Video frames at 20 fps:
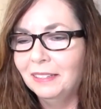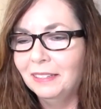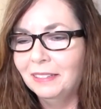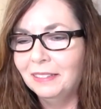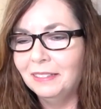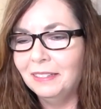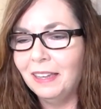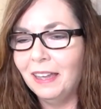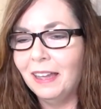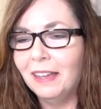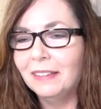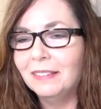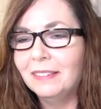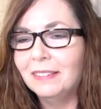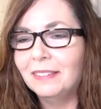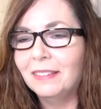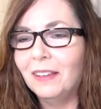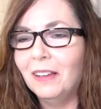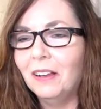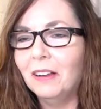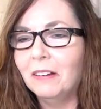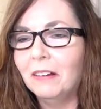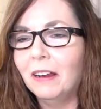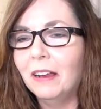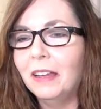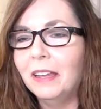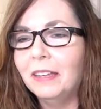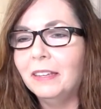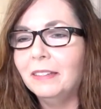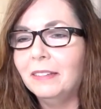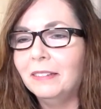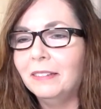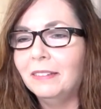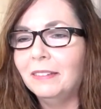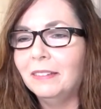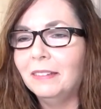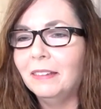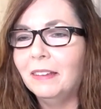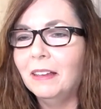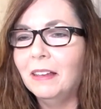Yes. All right.
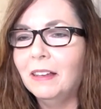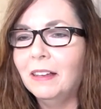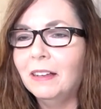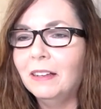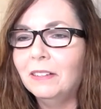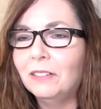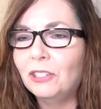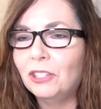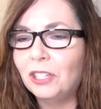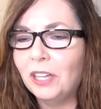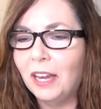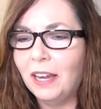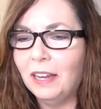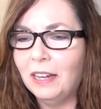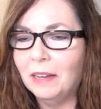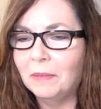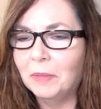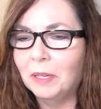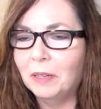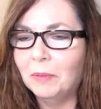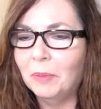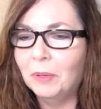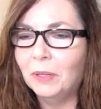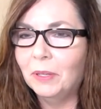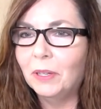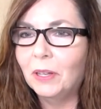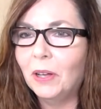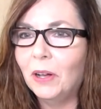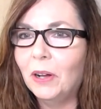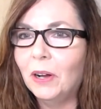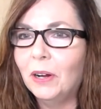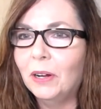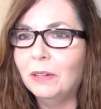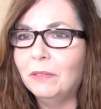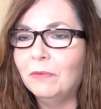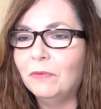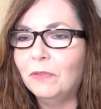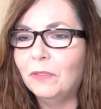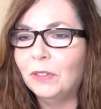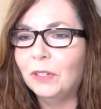Uh, Shane, I'm going to pull a
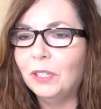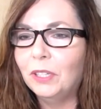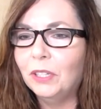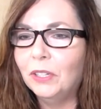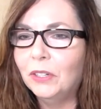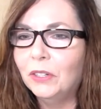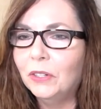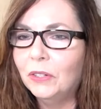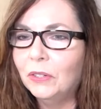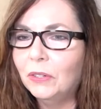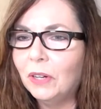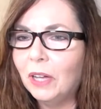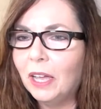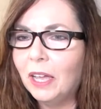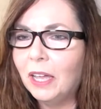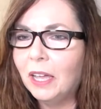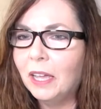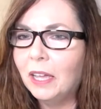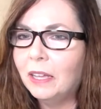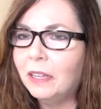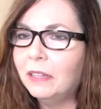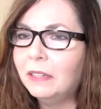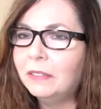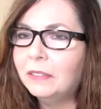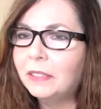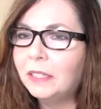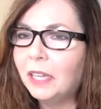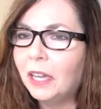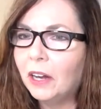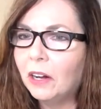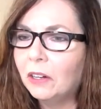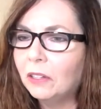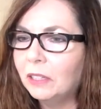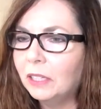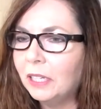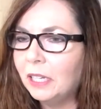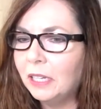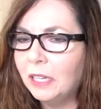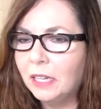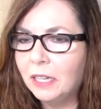card for you. And
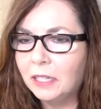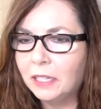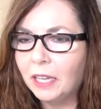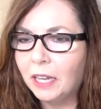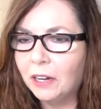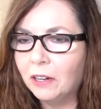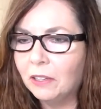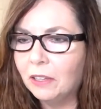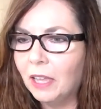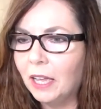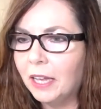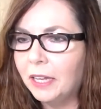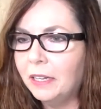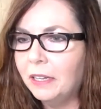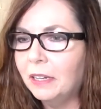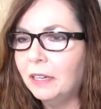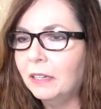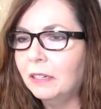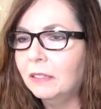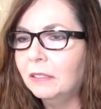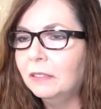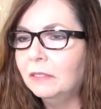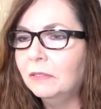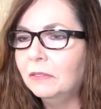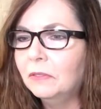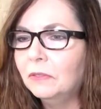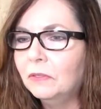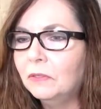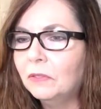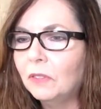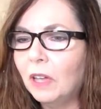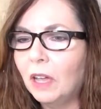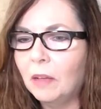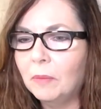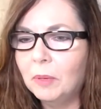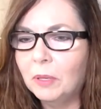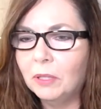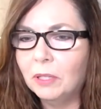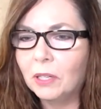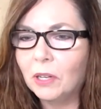Carolina, Carolina, I'll
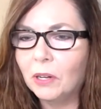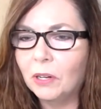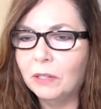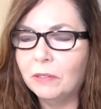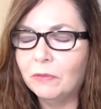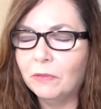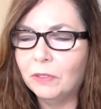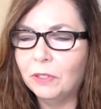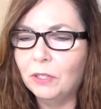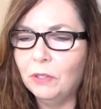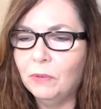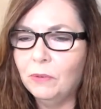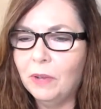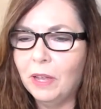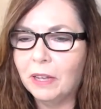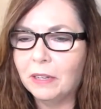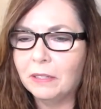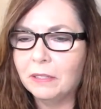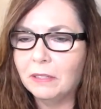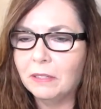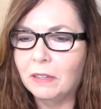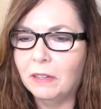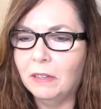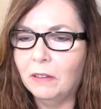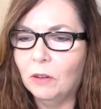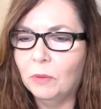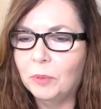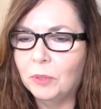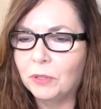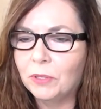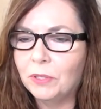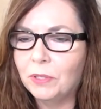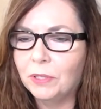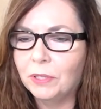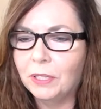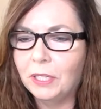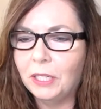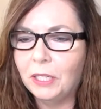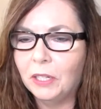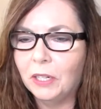pull a card for you next. I hope you're
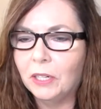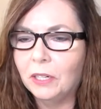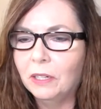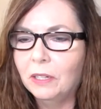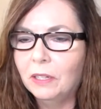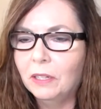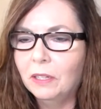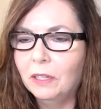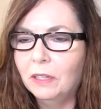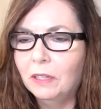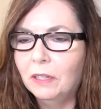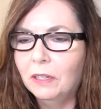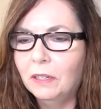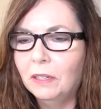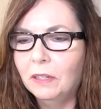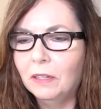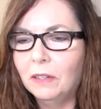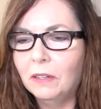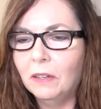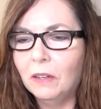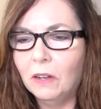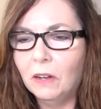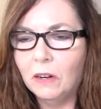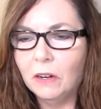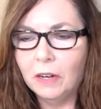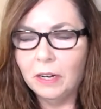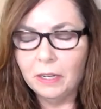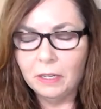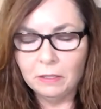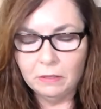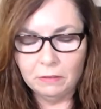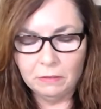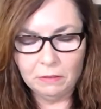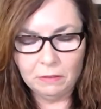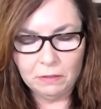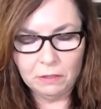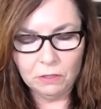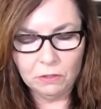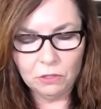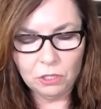still here. All right.
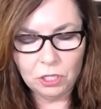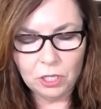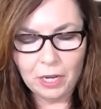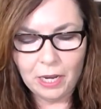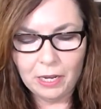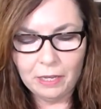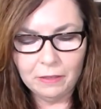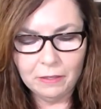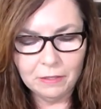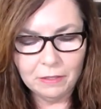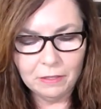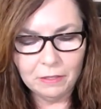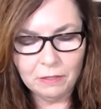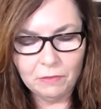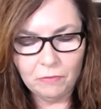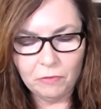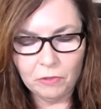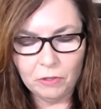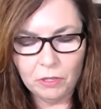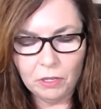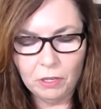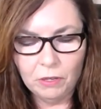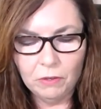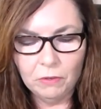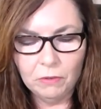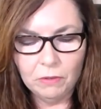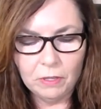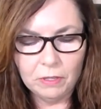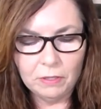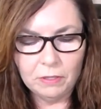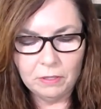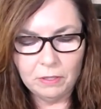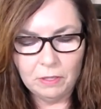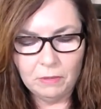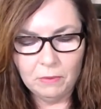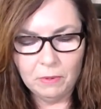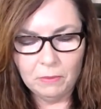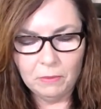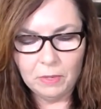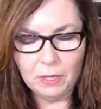So, Shane, this is for you. Let's see
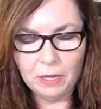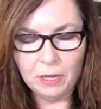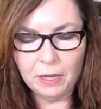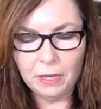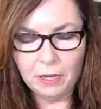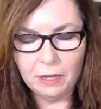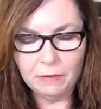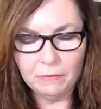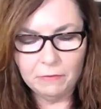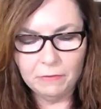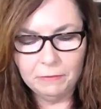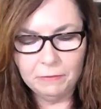what we have.